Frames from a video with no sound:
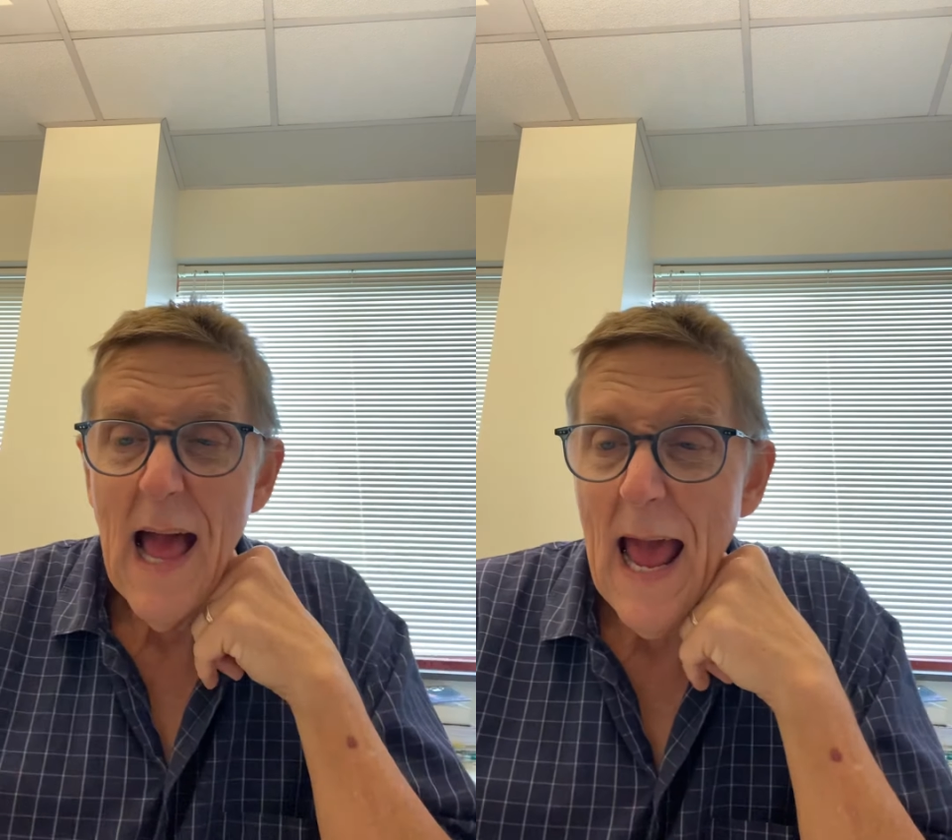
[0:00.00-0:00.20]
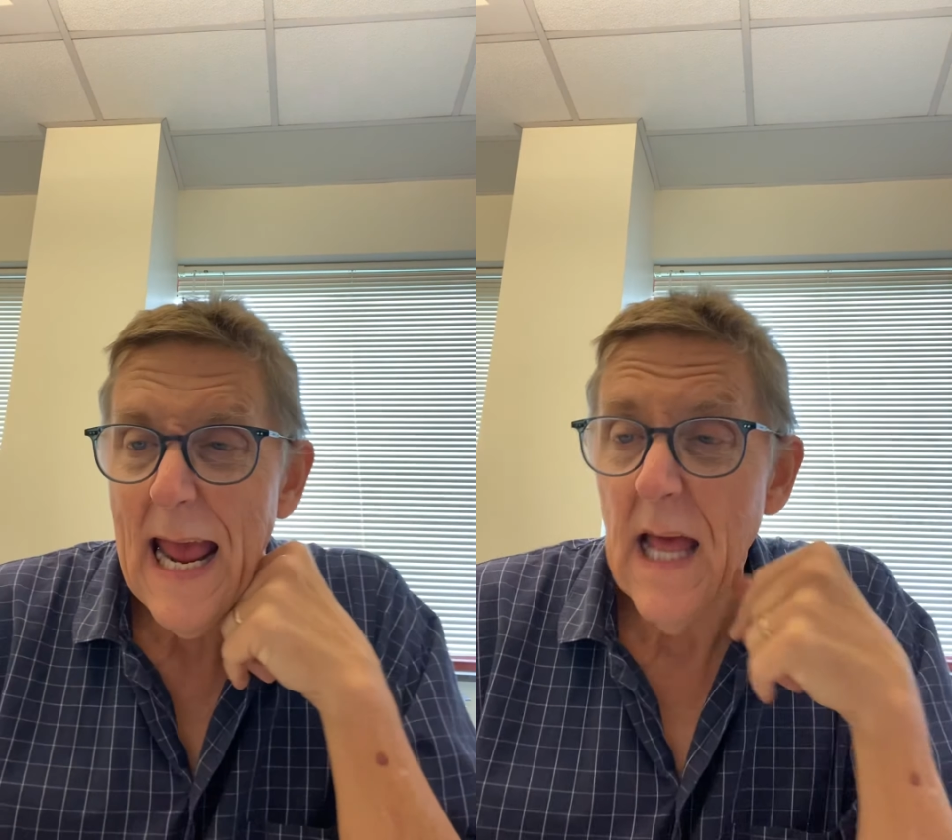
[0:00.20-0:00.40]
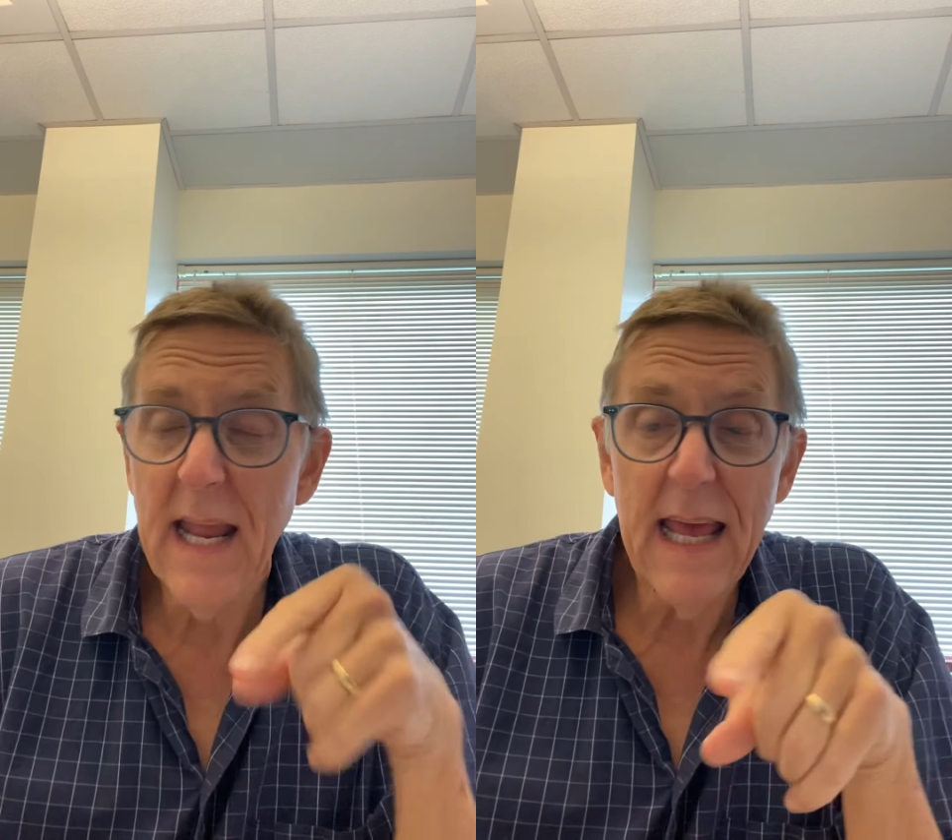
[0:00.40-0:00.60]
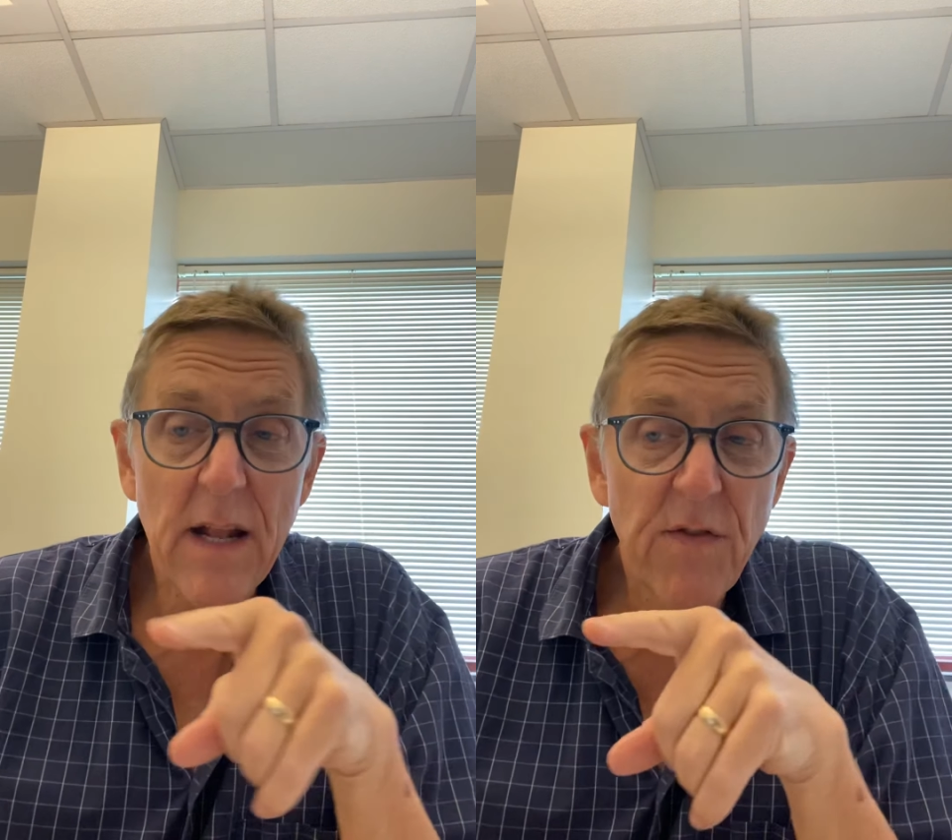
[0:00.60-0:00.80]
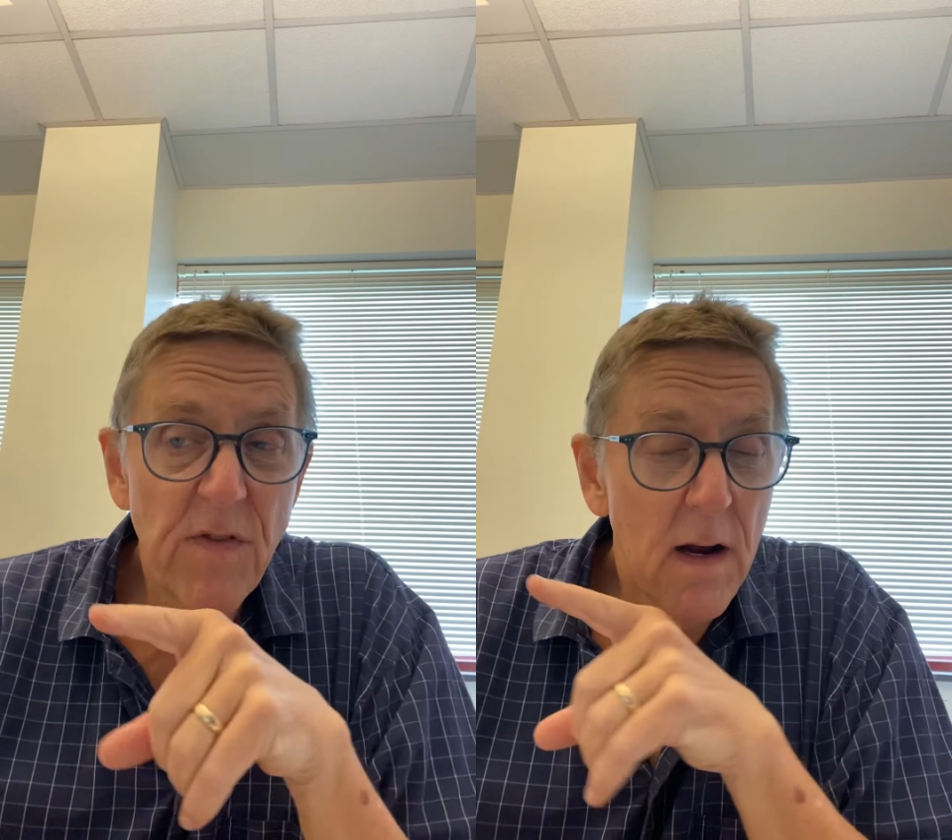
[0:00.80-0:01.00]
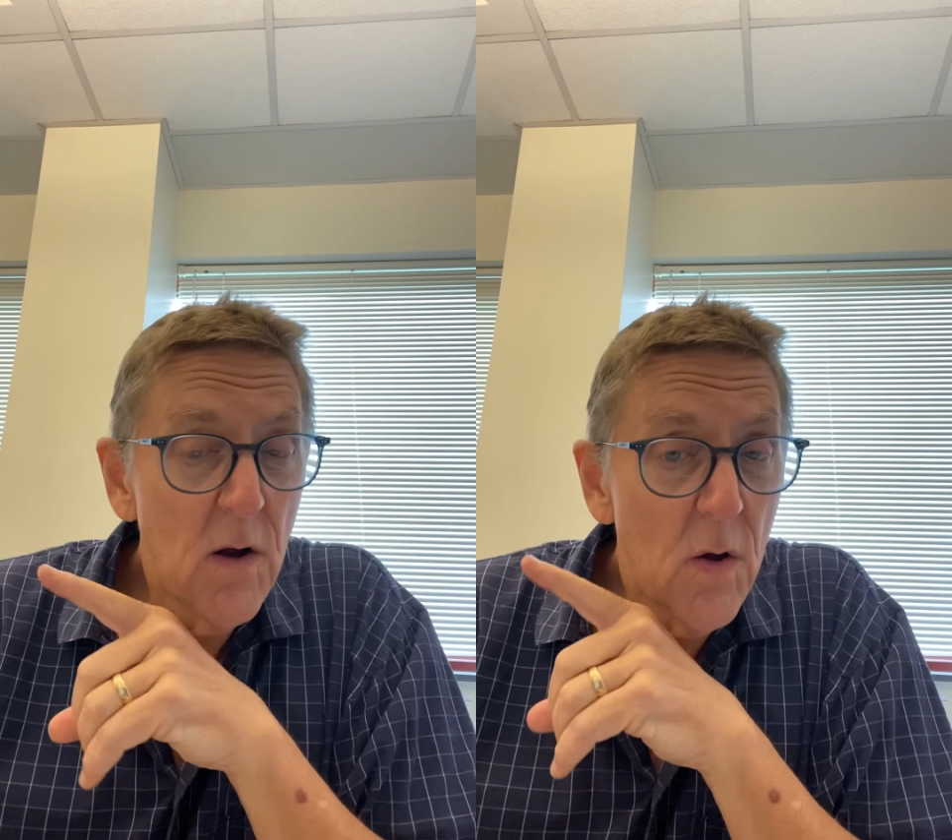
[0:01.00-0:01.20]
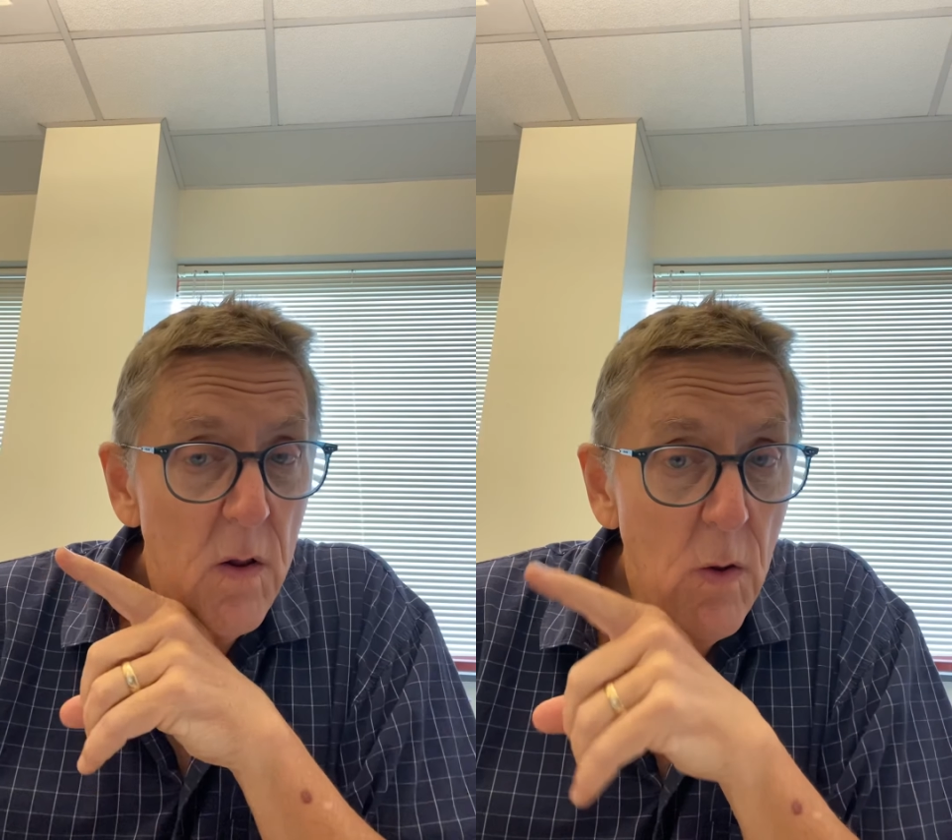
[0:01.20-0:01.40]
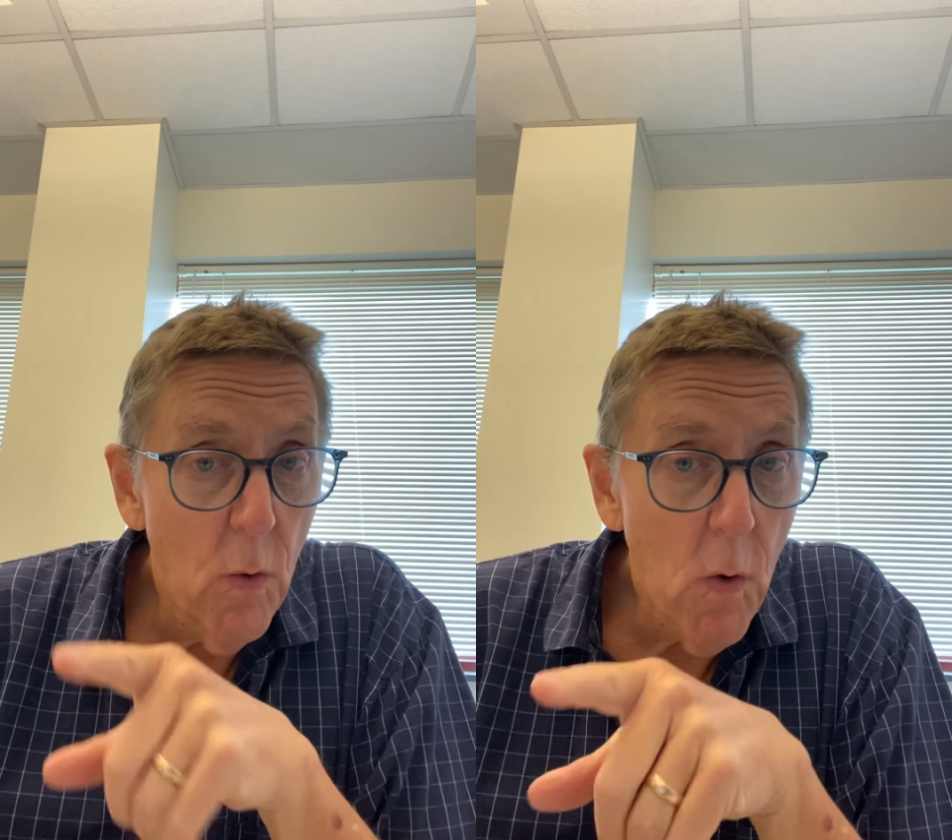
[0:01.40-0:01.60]
And it's the
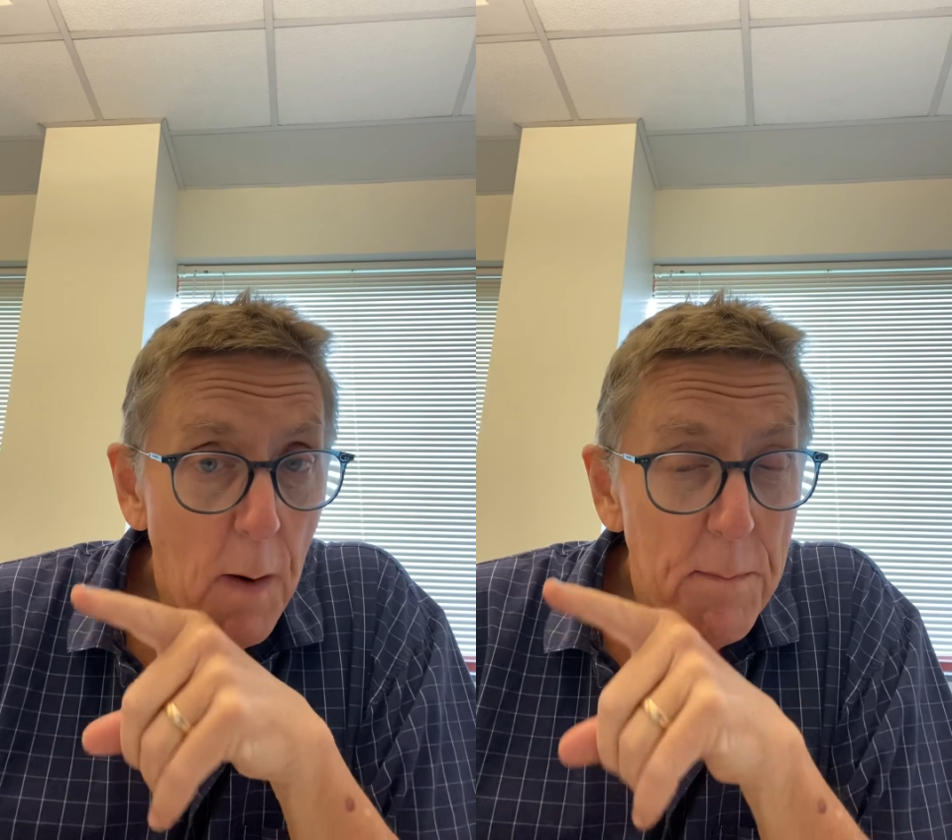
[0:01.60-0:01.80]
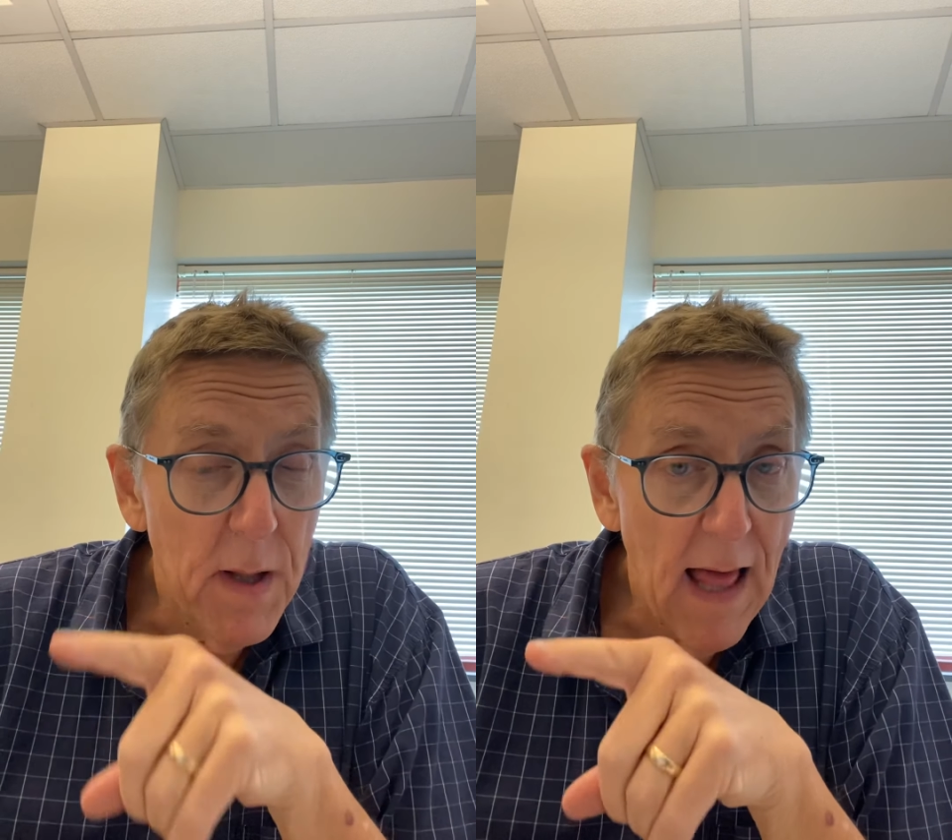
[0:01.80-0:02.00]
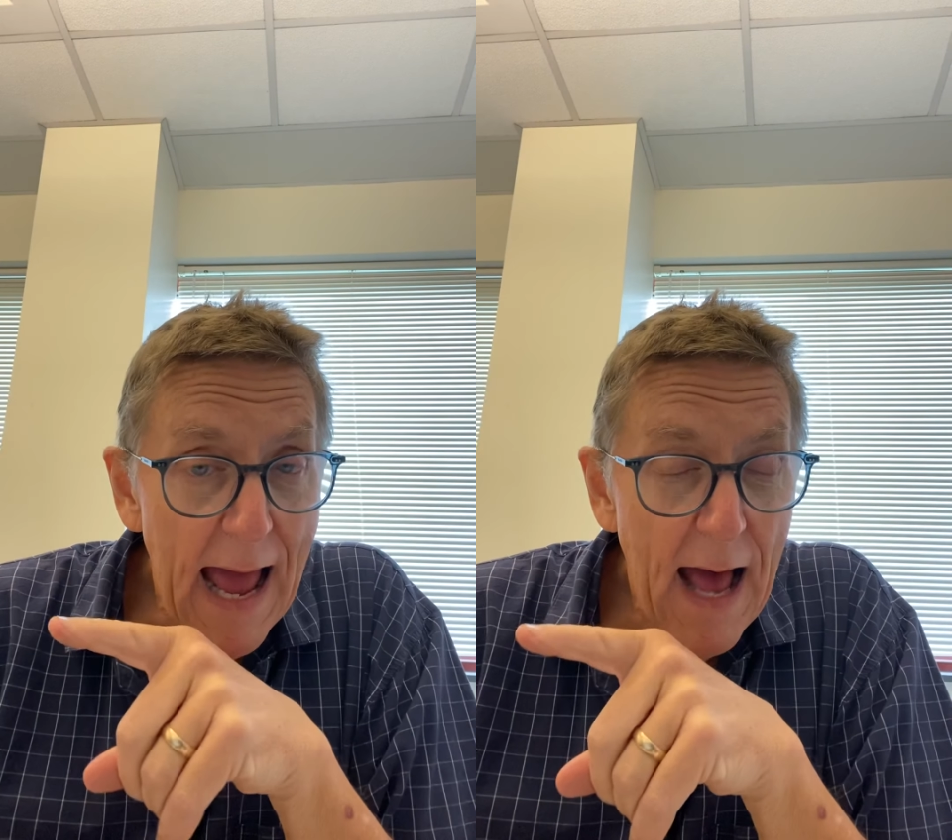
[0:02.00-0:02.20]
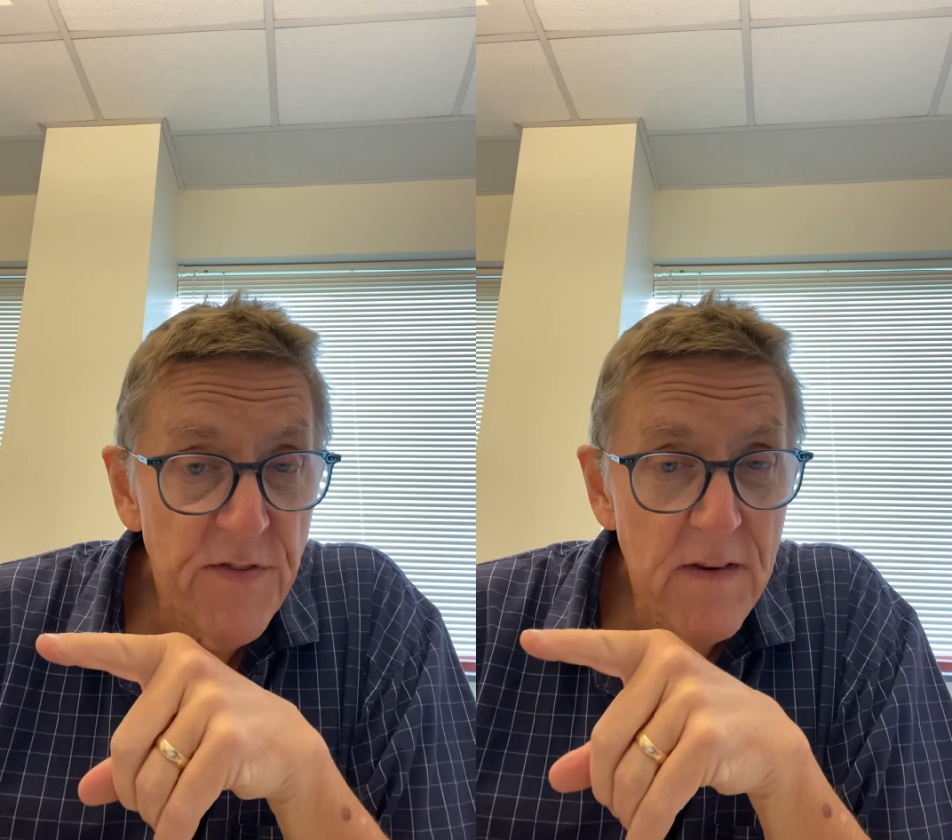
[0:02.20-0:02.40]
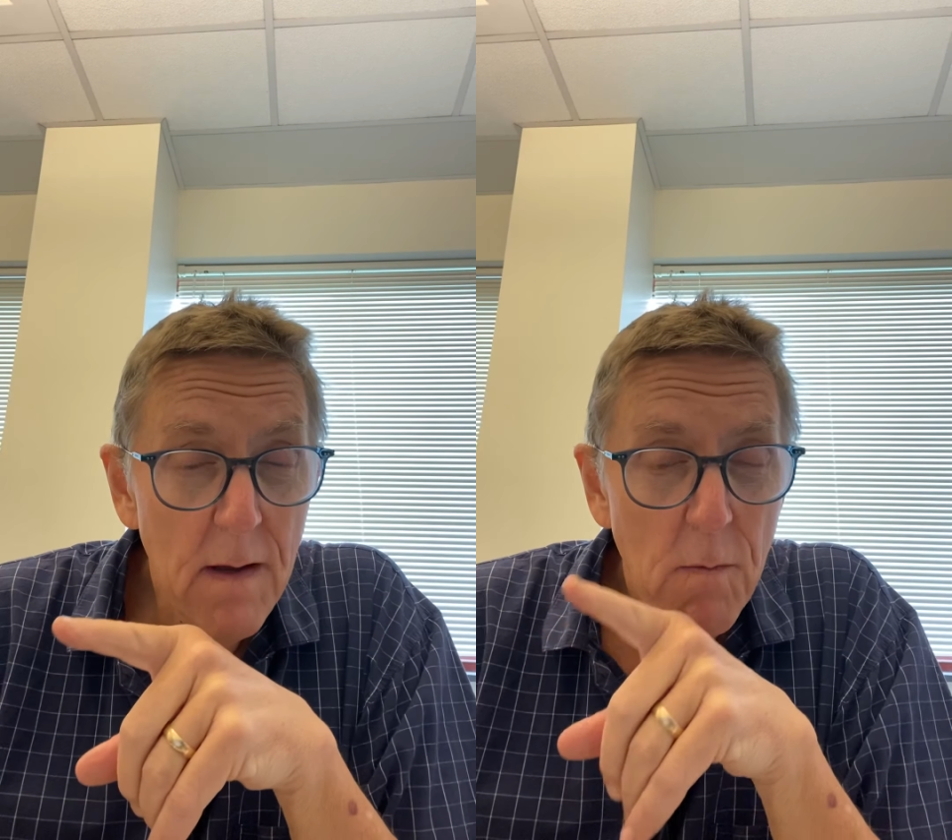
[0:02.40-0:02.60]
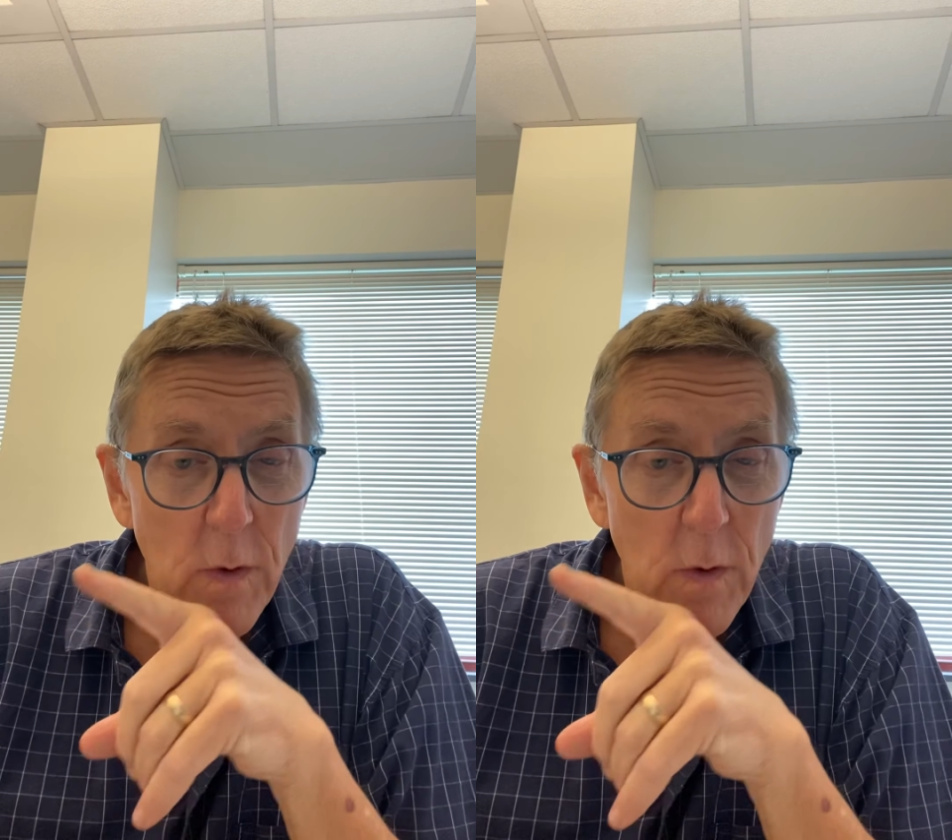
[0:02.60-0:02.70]
chloroplast